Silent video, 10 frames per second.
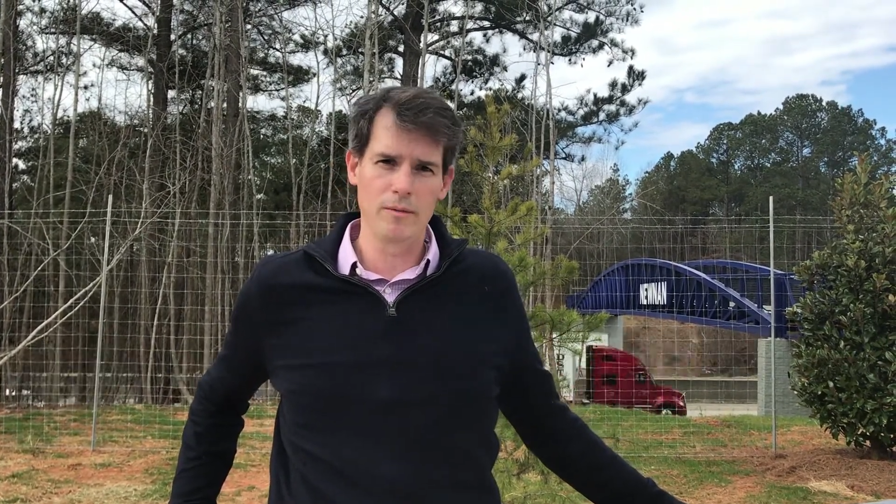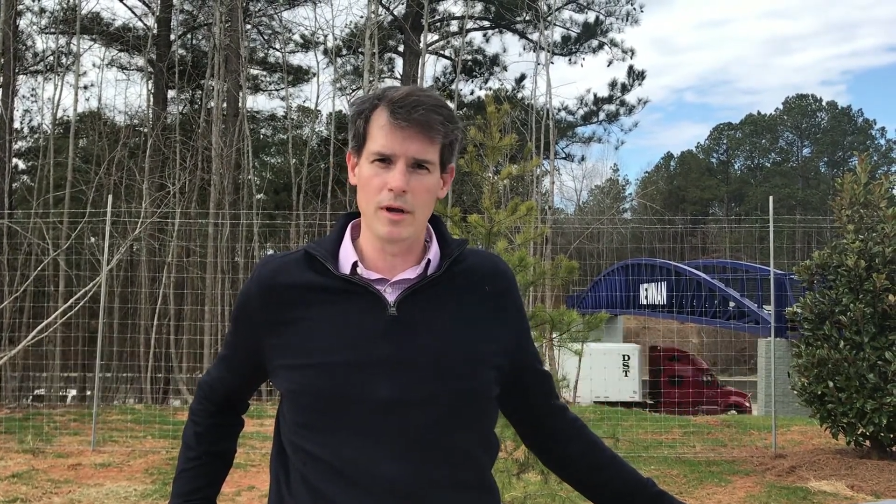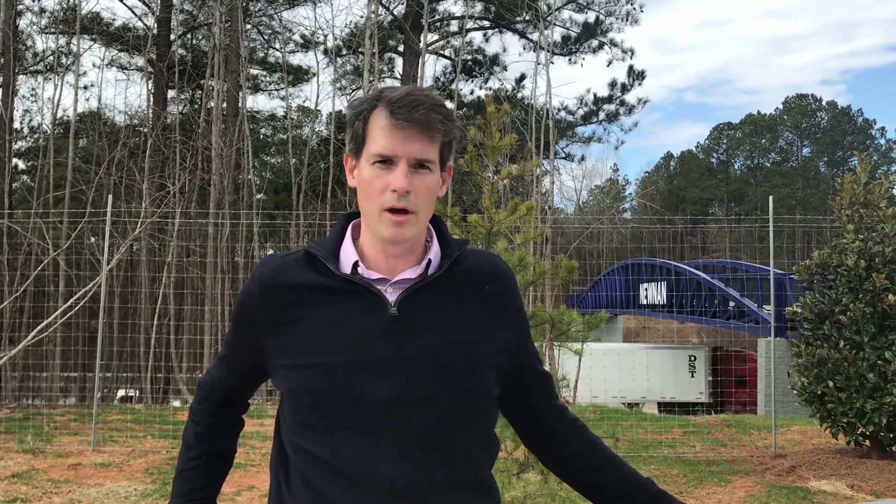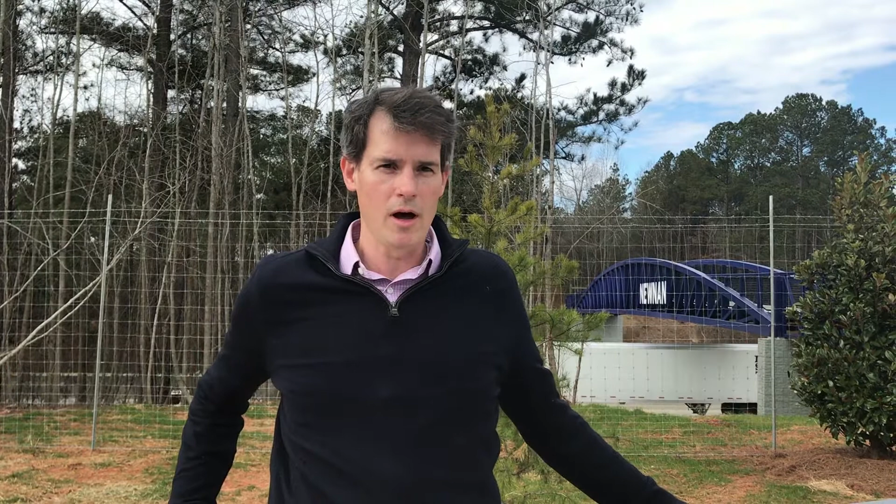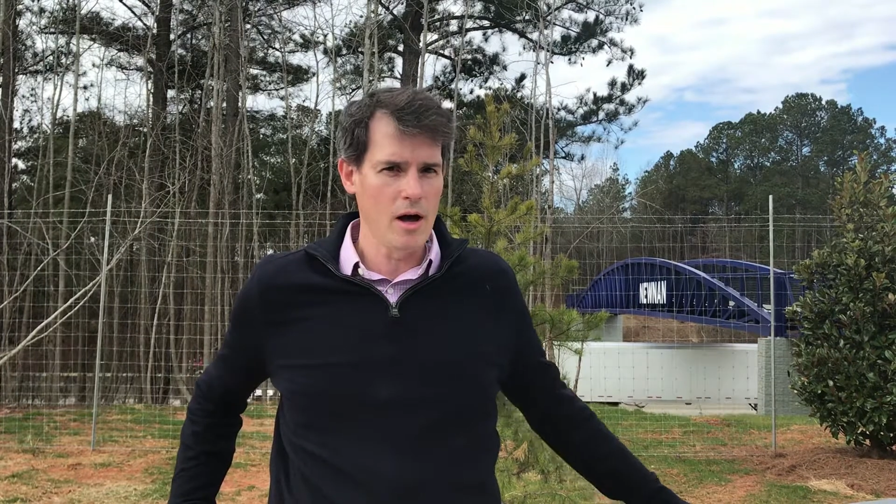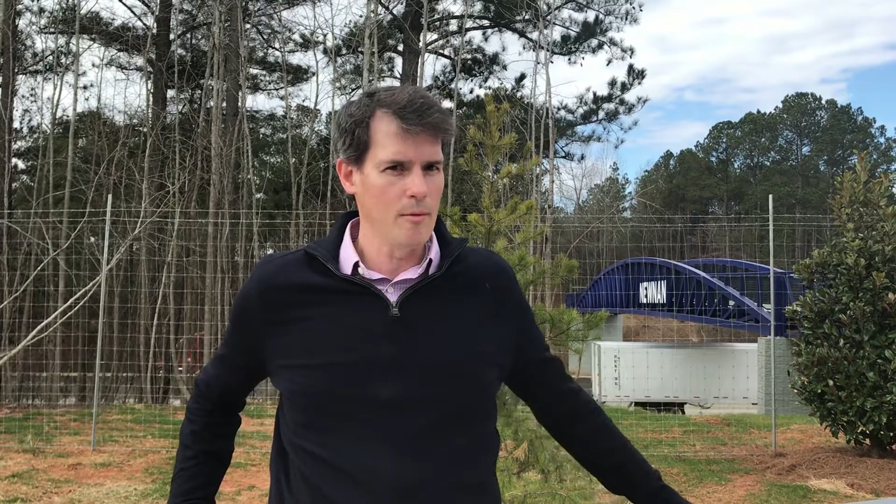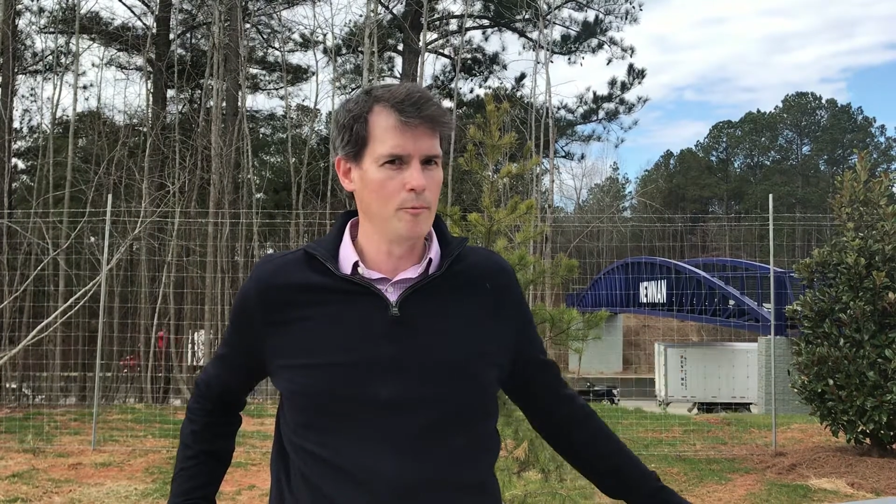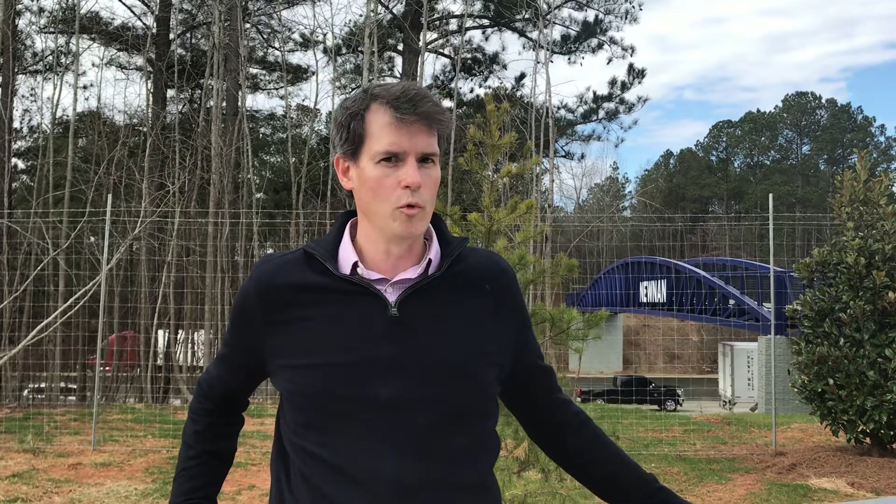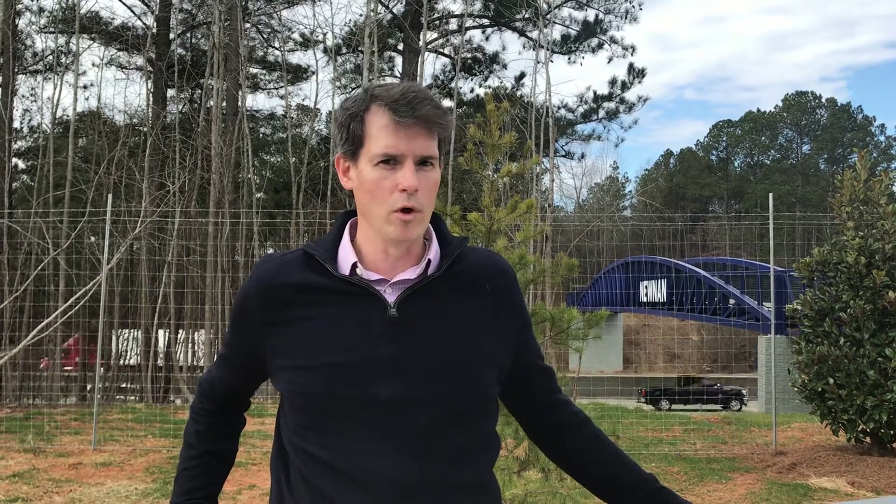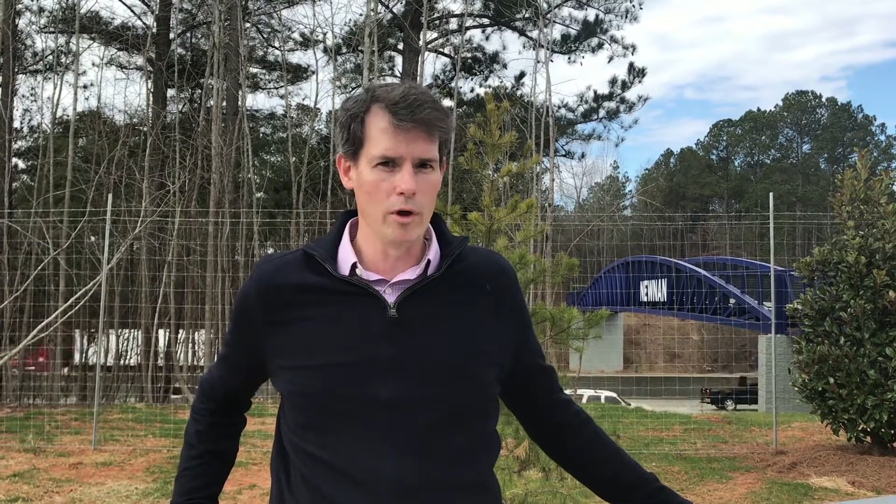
uh,